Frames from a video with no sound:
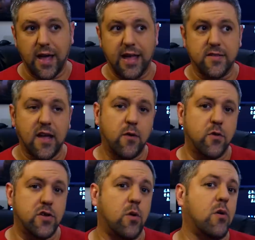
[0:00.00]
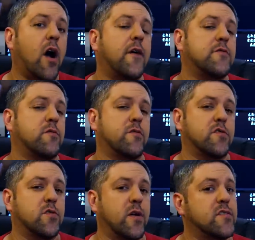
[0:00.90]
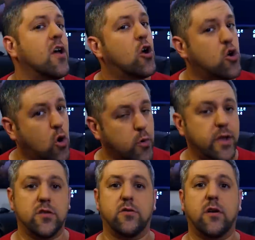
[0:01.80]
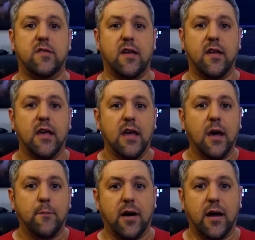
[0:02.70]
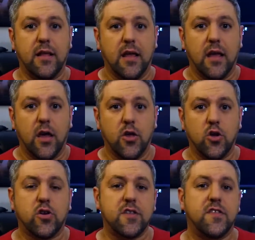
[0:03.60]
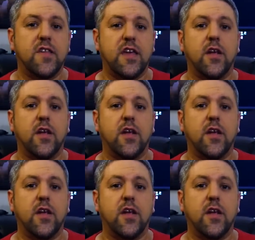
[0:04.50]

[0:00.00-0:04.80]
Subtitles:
and Taekwondo are often referred to as Korean karate. But you're going to see